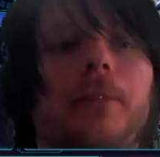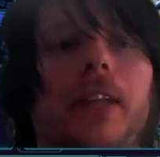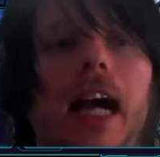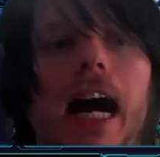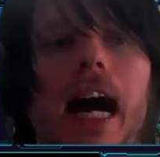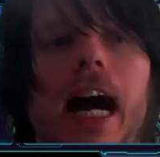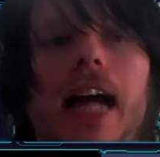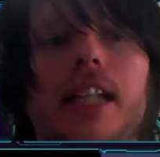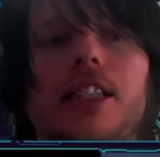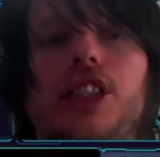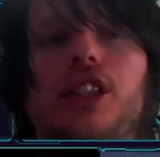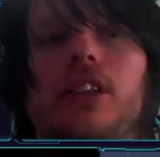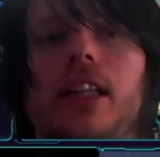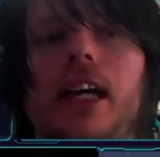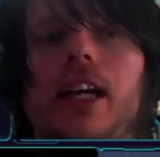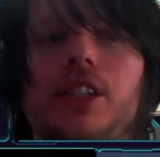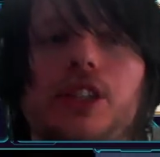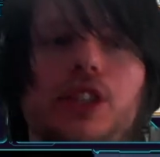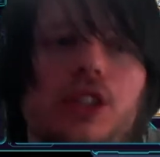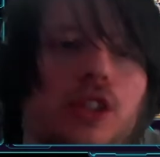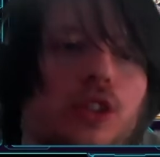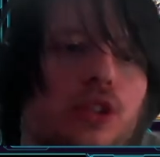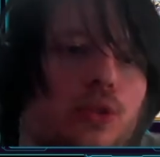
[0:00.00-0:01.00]
Ach
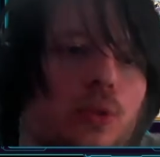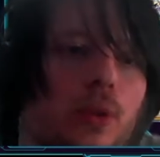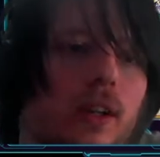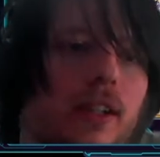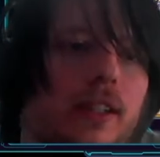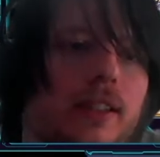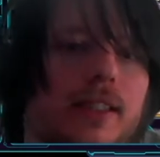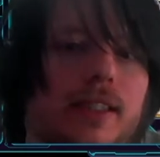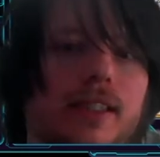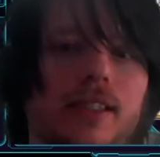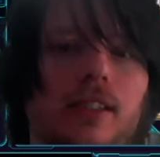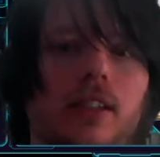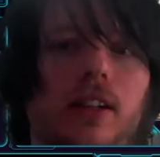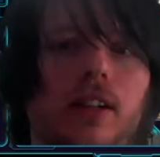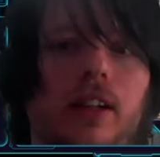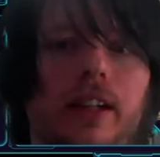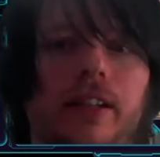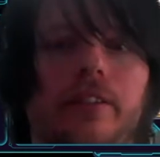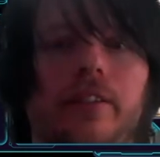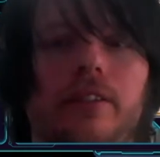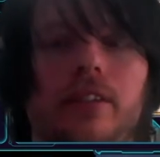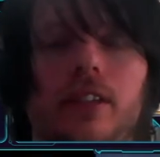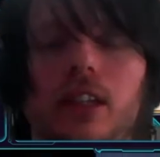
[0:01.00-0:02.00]
allows you to draw and
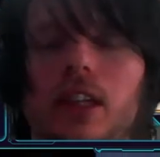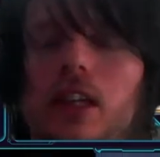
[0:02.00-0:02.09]
discard.